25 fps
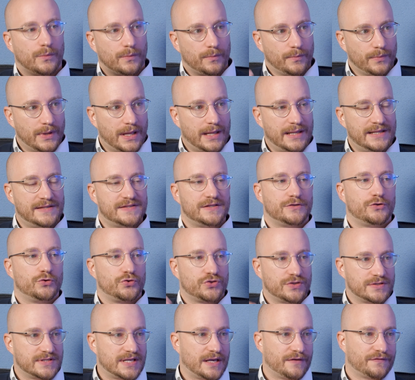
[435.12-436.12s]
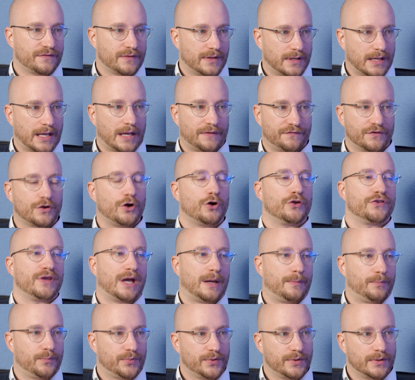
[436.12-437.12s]
institutions have have caught
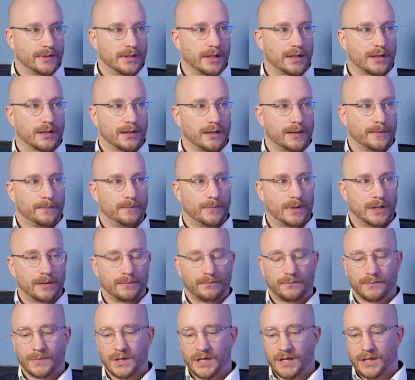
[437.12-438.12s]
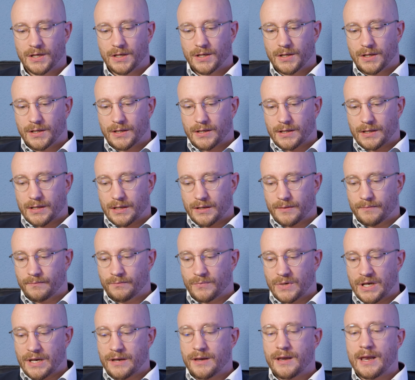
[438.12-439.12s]
up, um, um, um,
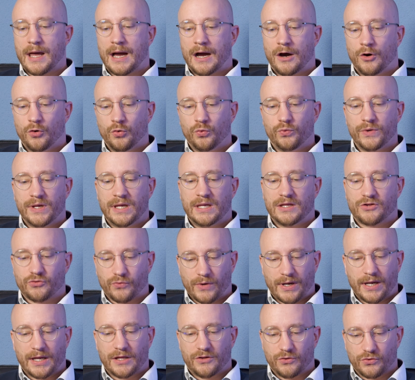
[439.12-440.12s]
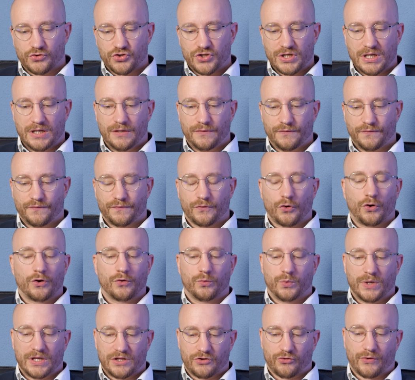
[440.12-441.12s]
and now we try to achieve or we
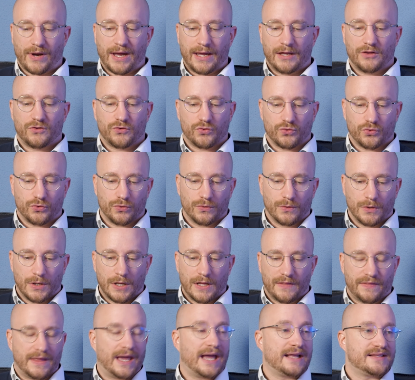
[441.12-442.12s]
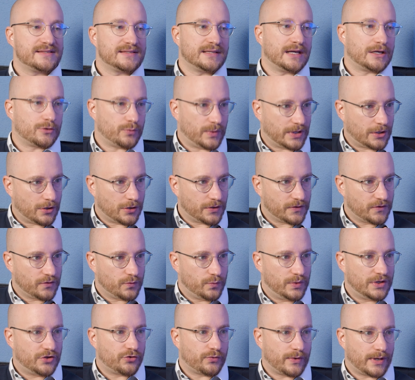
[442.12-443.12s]
try to the head start we got. We
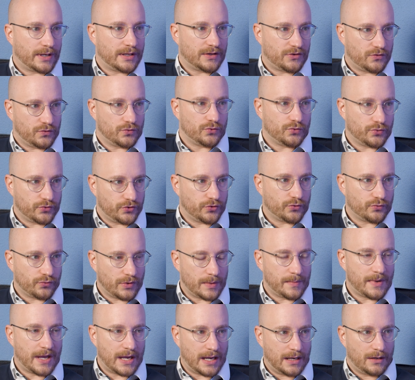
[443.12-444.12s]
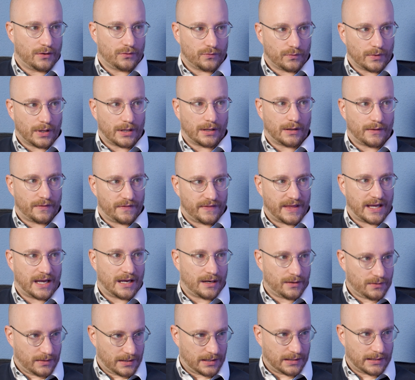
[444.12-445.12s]
try to to remain uh, there
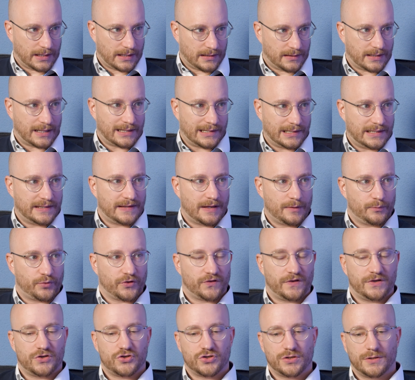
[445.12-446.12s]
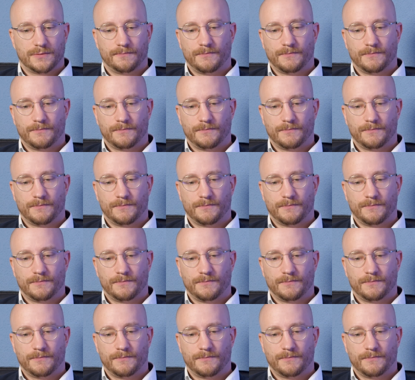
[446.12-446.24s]
in in that leading position,